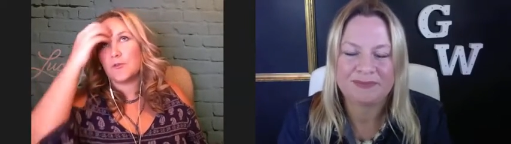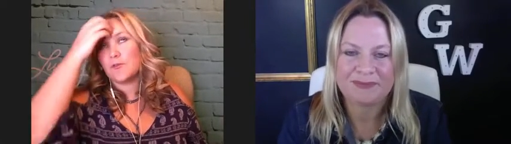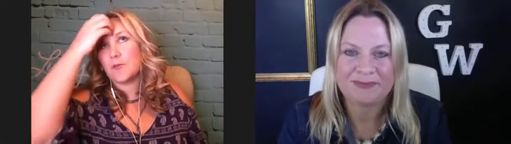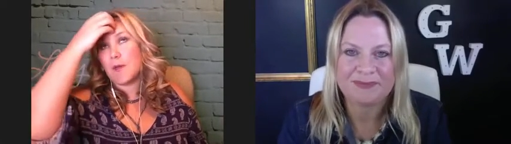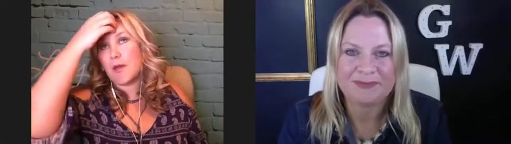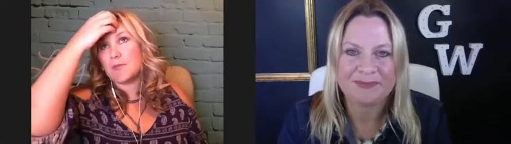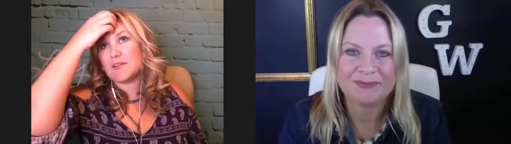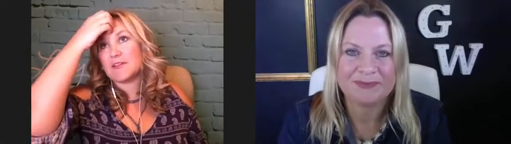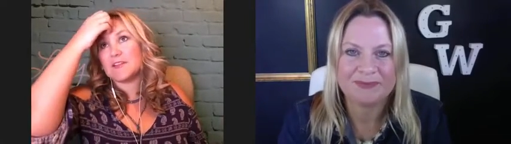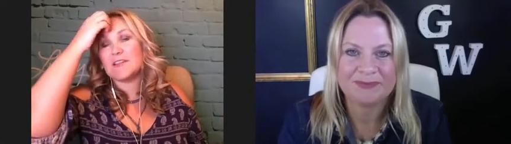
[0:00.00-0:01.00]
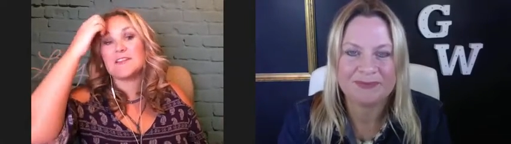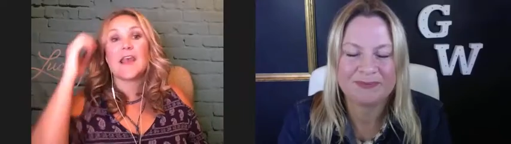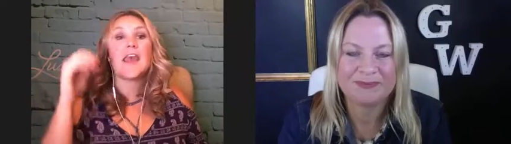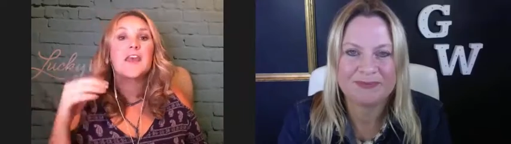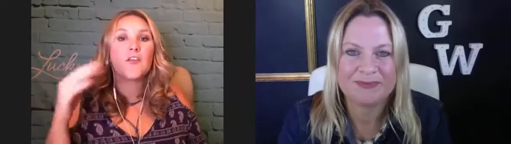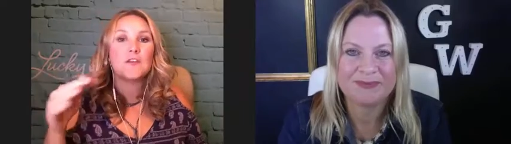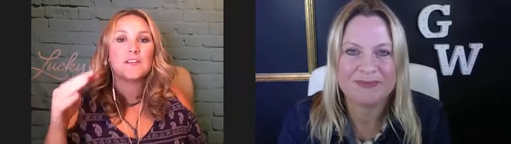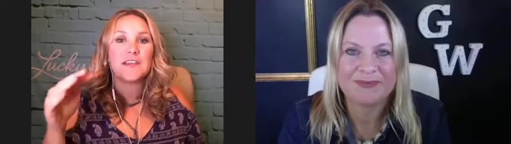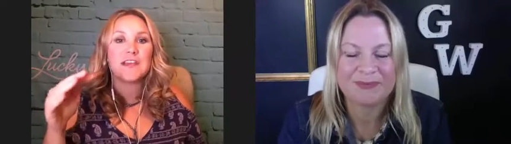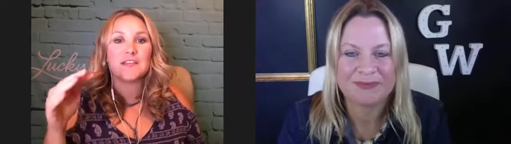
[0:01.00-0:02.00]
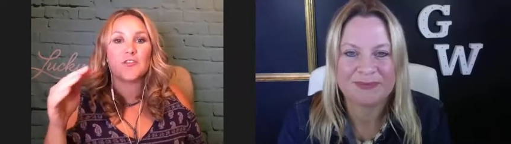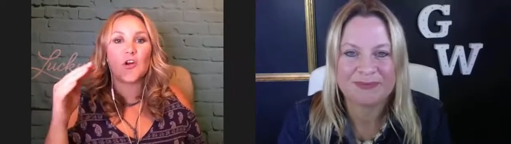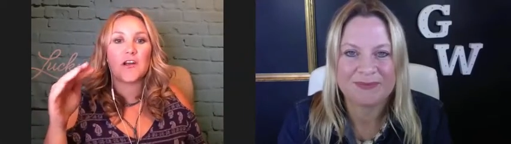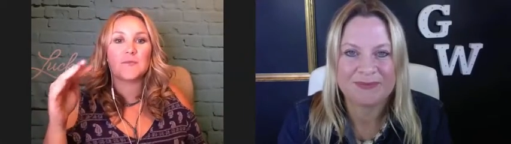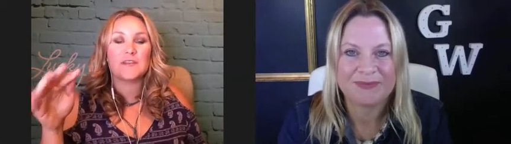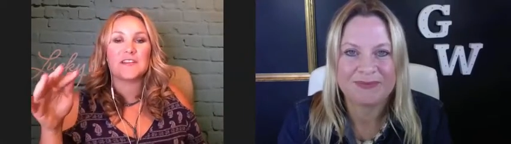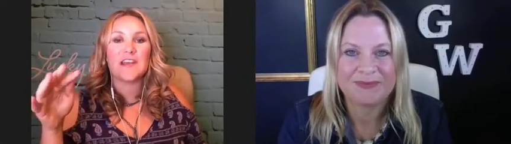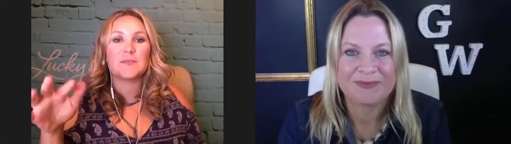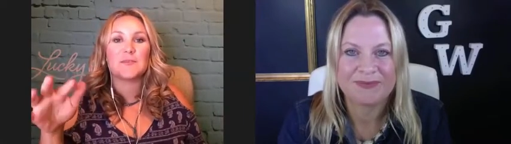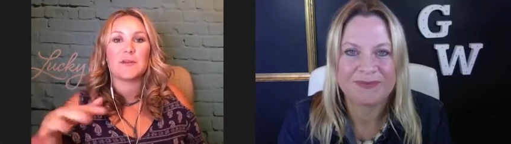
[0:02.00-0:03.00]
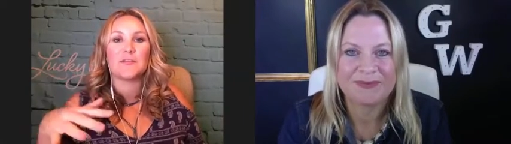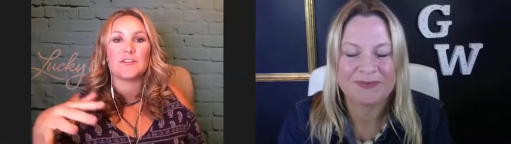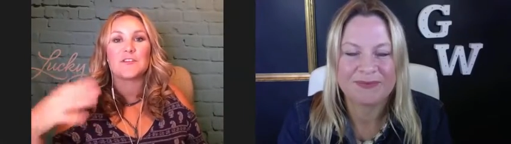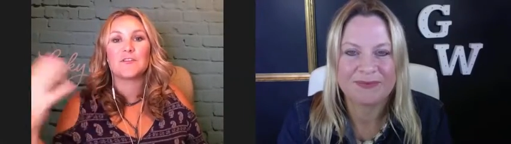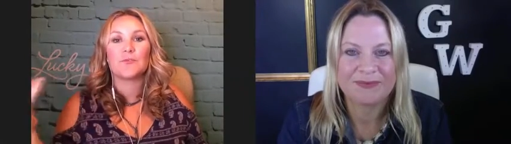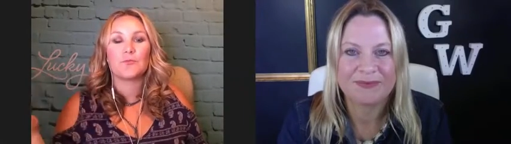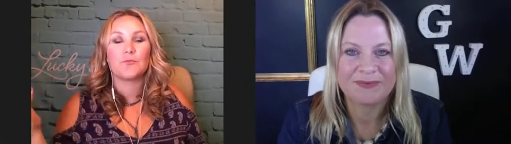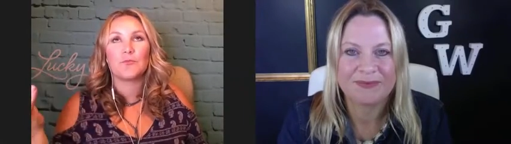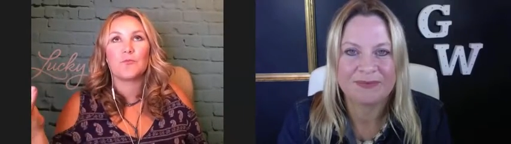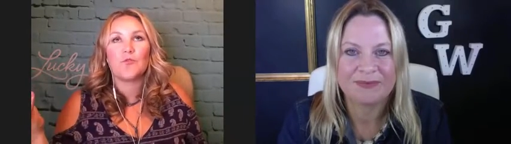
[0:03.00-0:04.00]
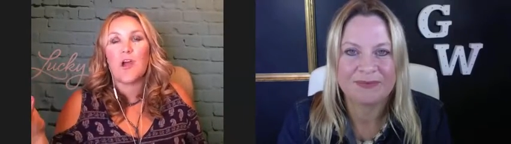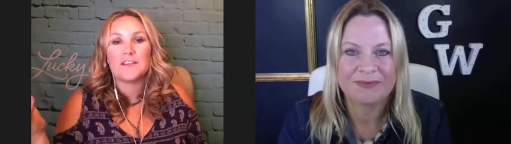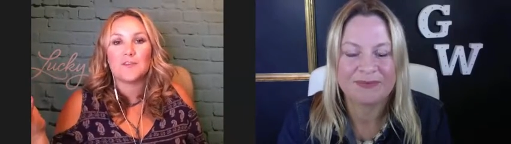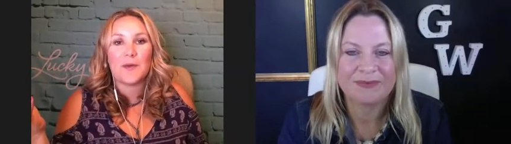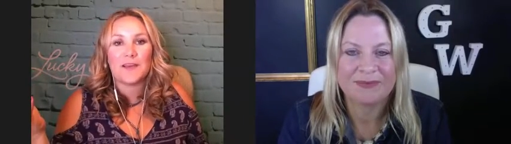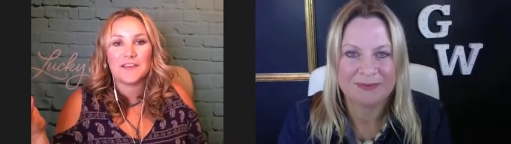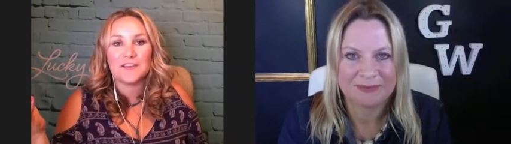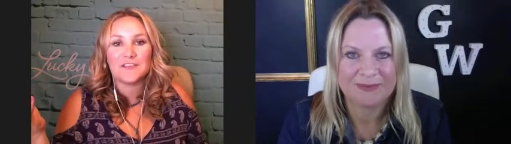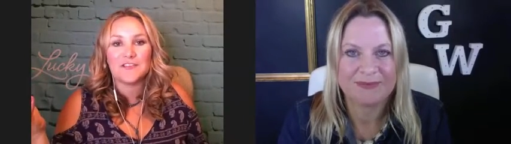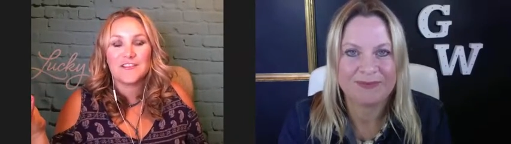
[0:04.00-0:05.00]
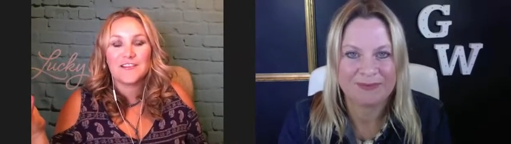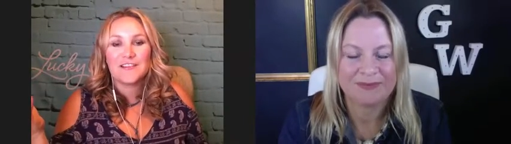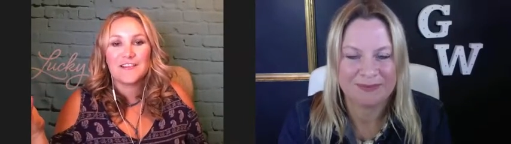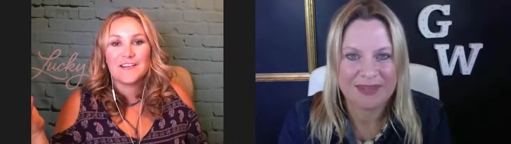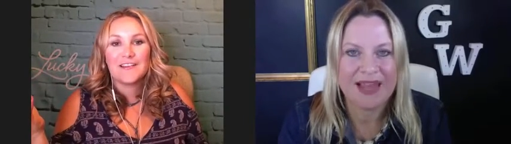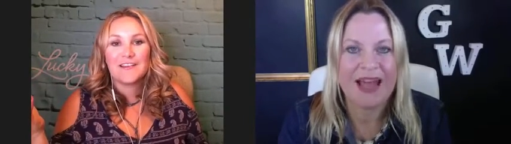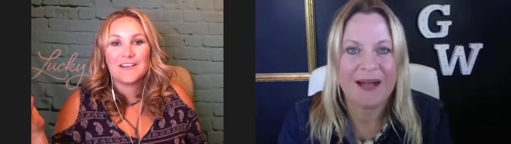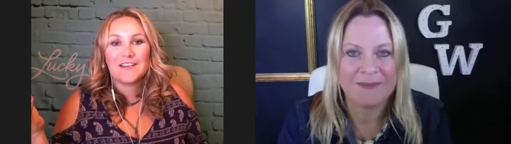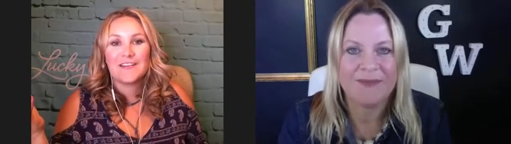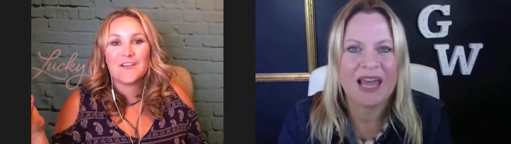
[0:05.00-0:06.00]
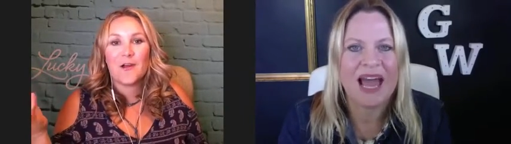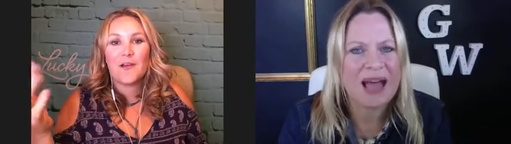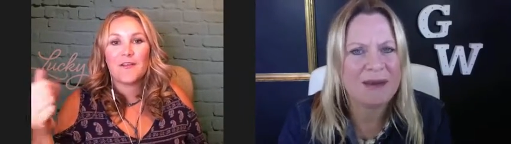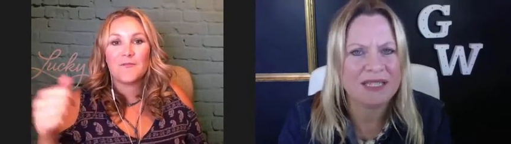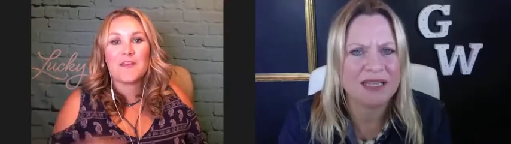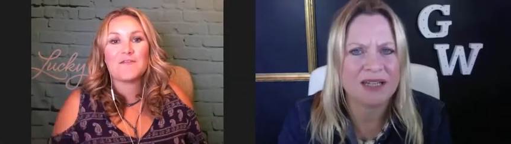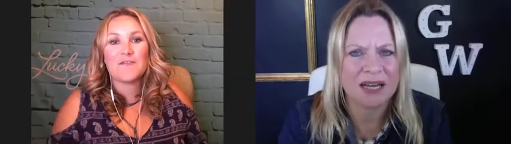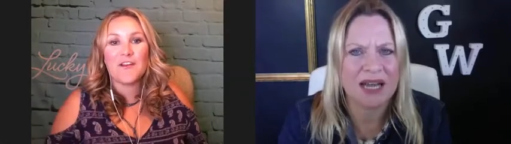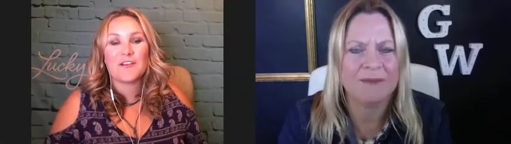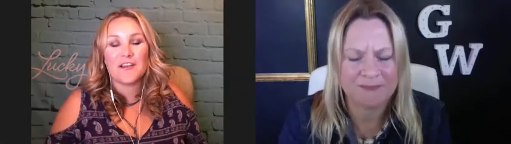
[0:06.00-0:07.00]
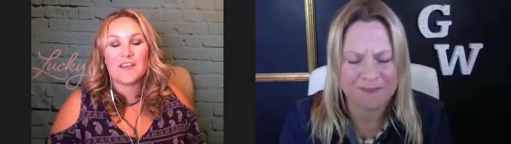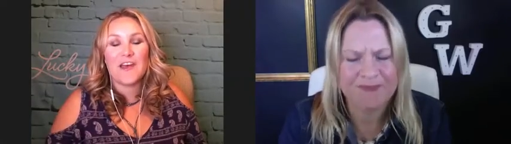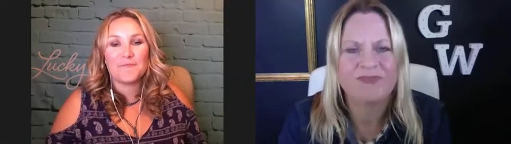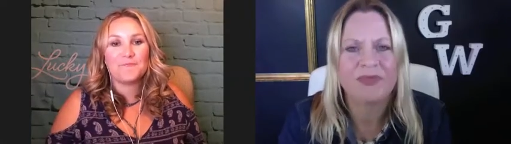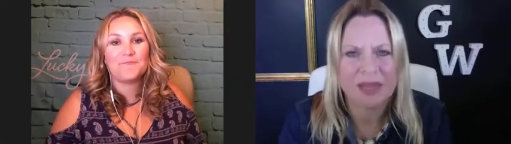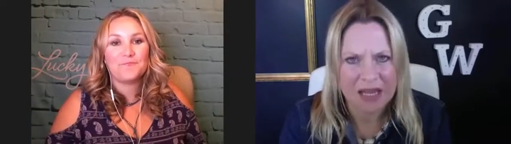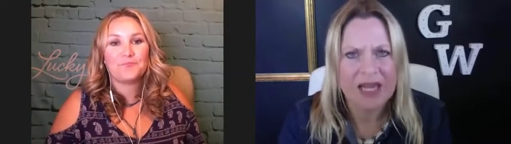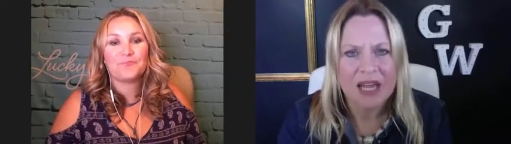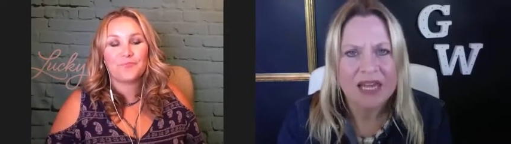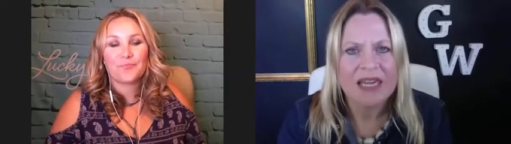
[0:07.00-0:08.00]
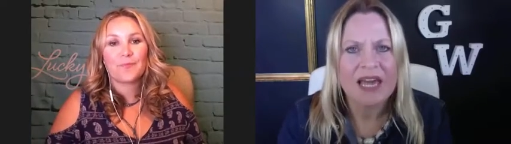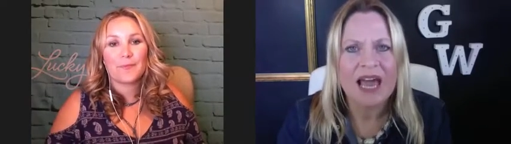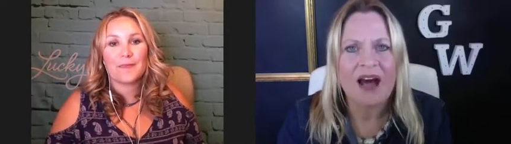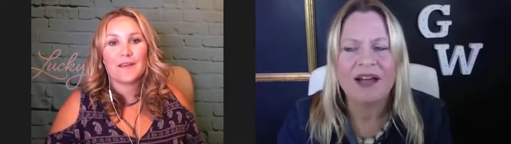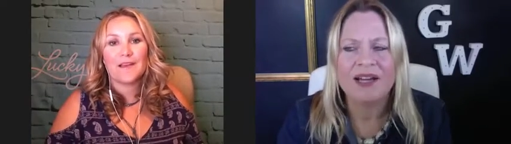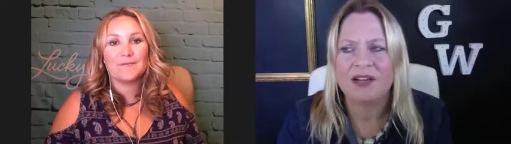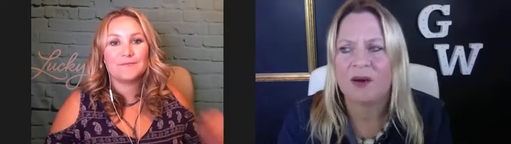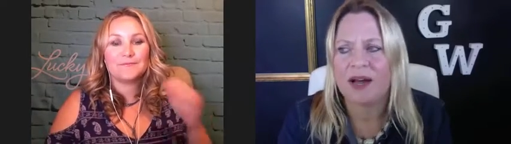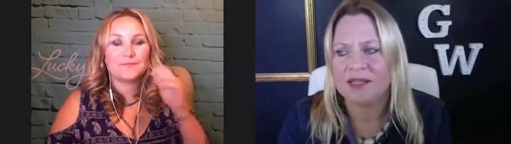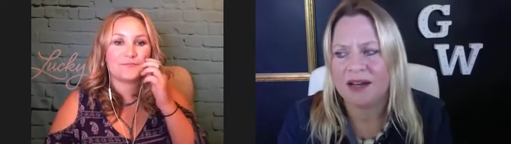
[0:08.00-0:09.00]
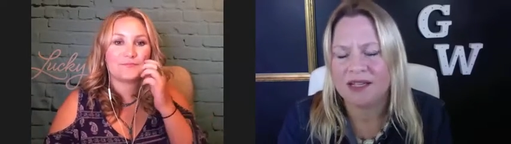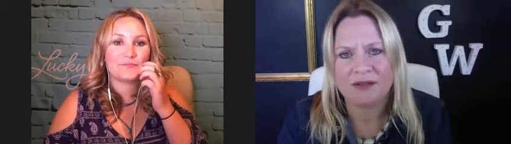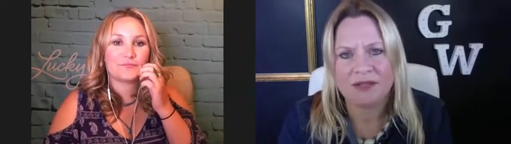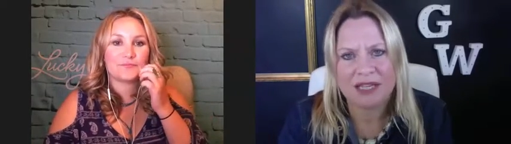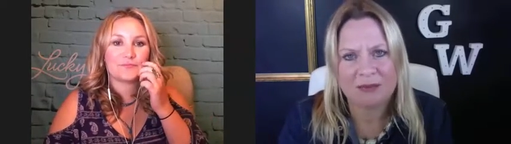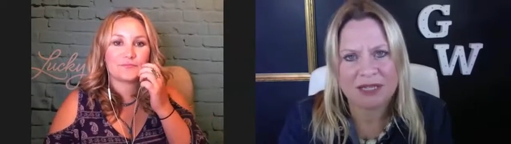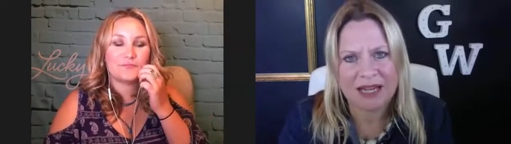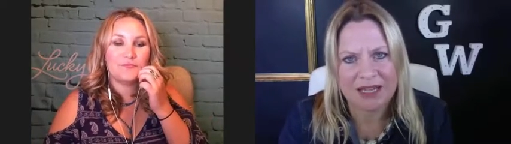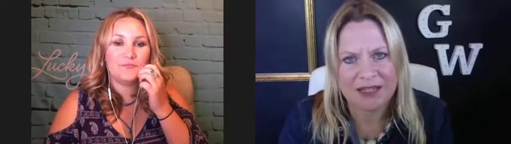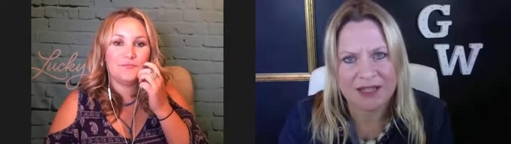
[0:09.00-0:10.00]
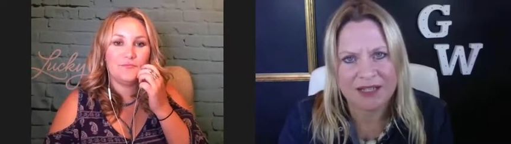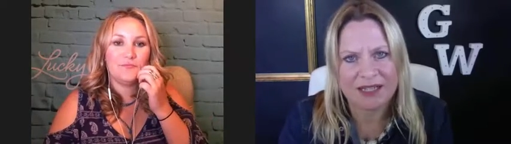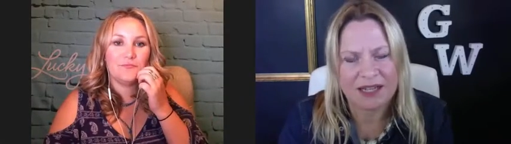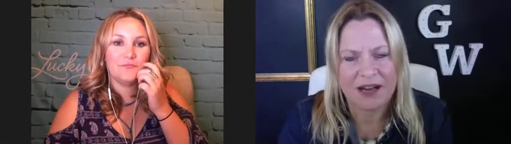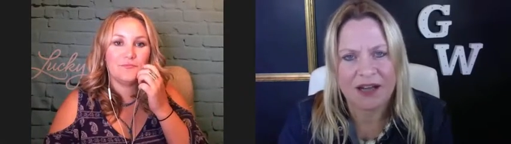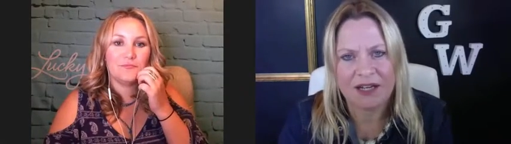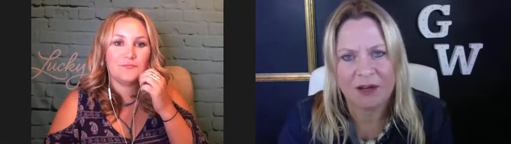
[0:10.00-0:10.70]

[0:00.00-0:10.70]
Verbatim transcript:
Speaker 1: for my business is seeing those things not as mistakes, but just as rites of passage.
Speaker 2: Yeah. You know, yeah, I've been very good at that. Yeah, I do. I, I don't see mistakes. I just see learning